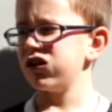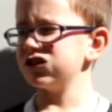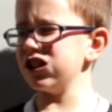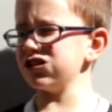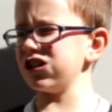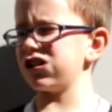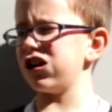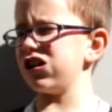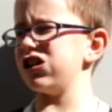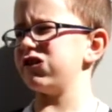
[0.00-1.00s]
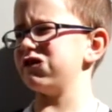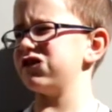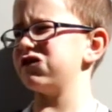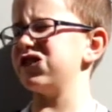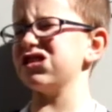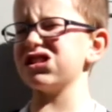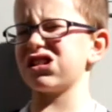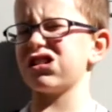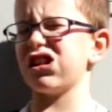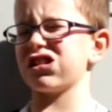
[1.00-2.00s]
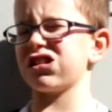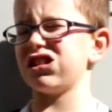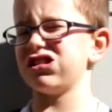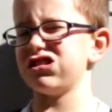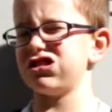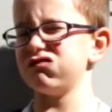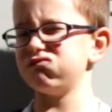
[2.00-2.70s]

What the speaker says: Tastes like it feels like cartilage.